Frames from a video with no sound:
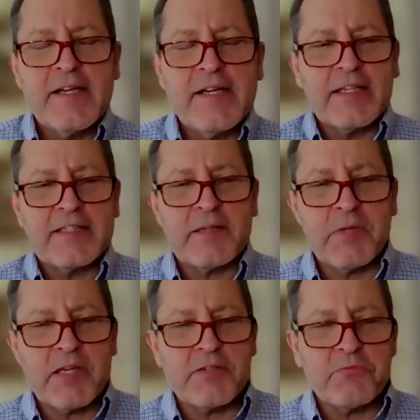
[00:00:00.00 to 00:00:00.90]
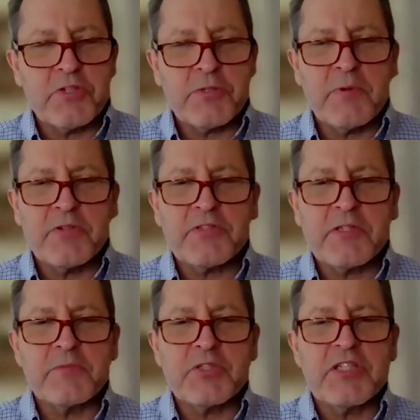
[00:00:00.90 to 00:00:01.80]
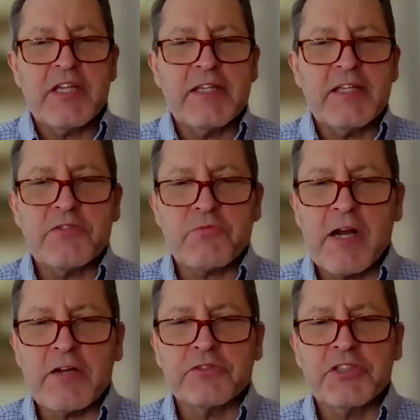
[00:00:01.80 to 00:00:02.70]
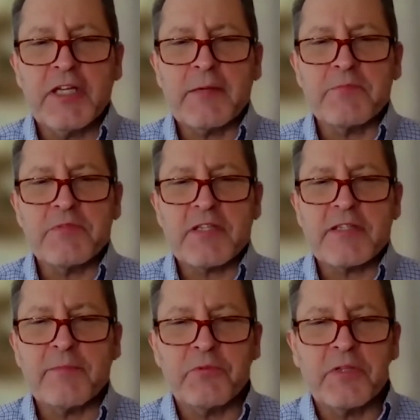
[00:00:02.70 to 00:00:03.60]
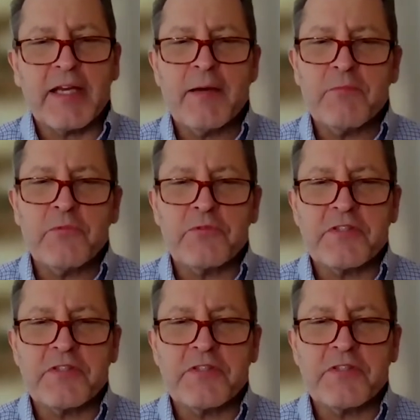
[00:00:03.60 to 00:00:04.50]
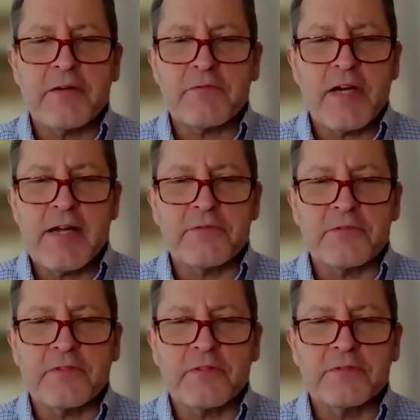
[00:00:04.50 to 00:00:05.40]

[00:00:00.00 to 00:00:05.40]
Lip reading: And he said, because we're supposed to machine these round shapes, except when they come to us, they're not round.